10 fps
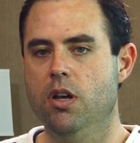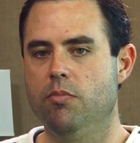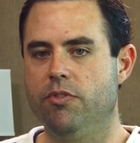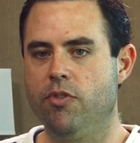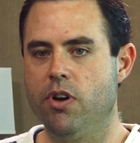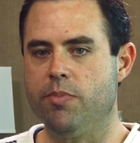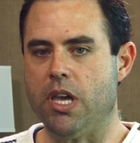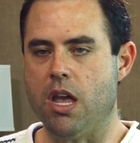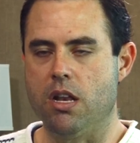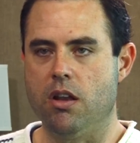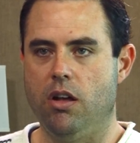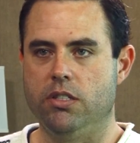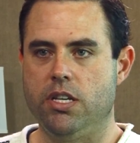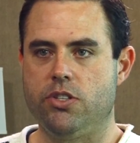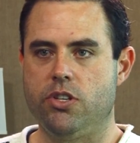Before I begin, I'll
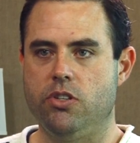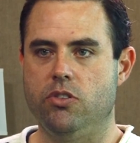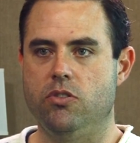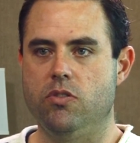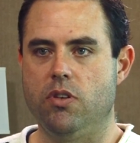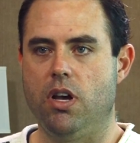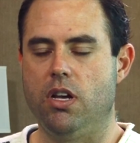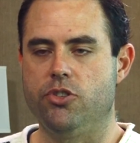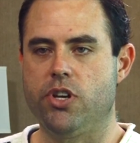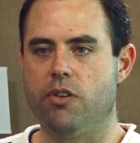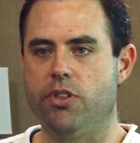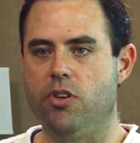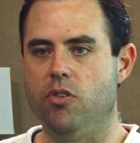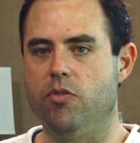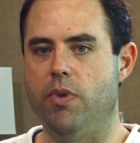need to share with
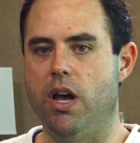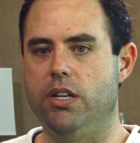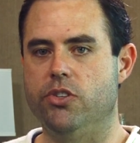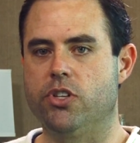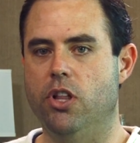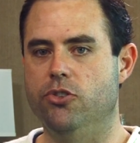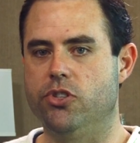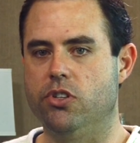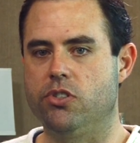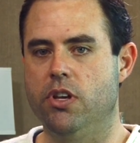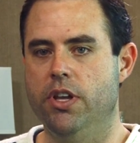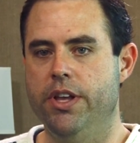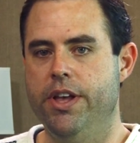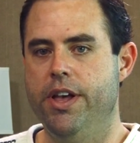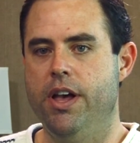you my disclosures.
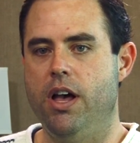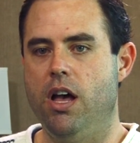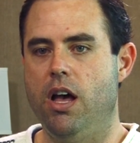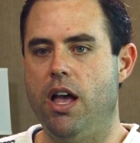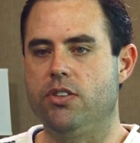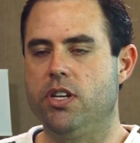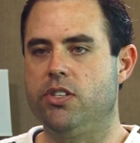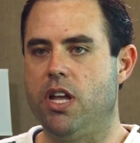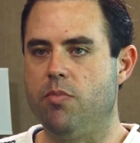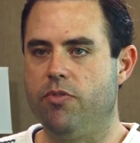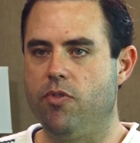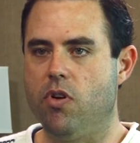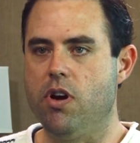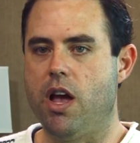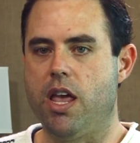As I stated
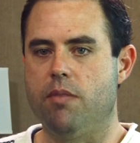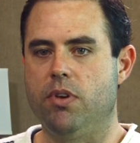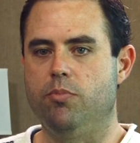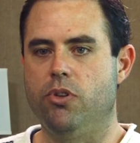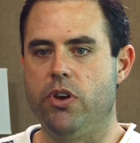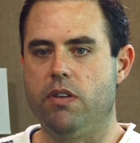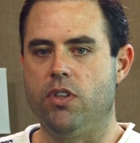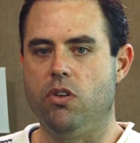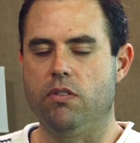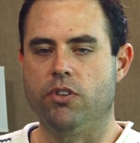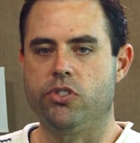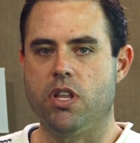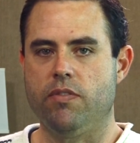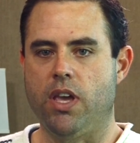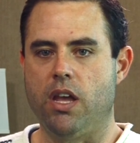before, I am an employee of the
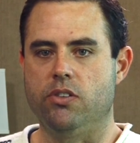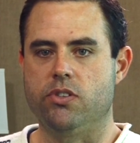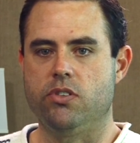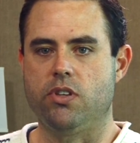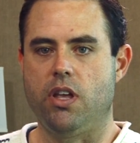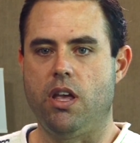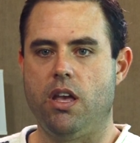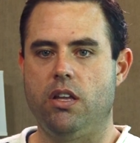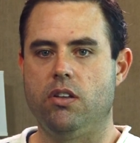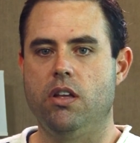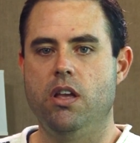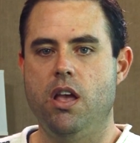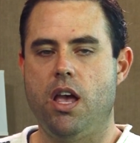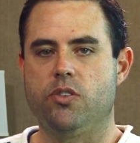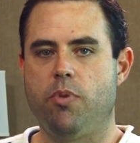University of Kansas, and
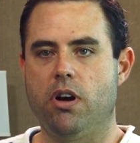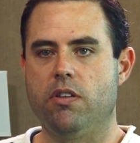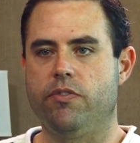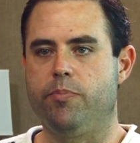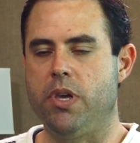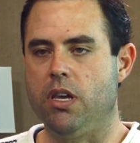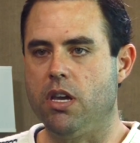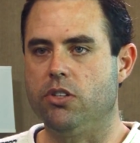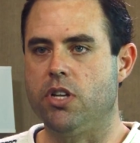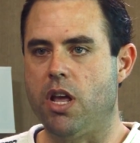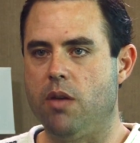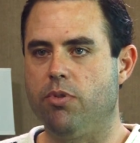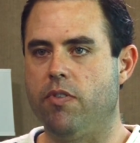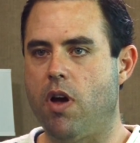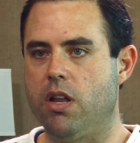as part of being here today and
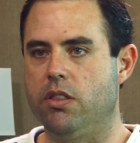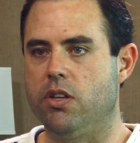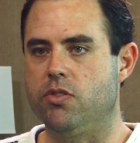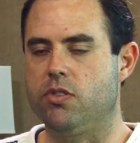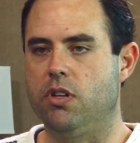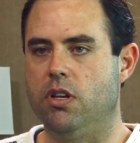providing this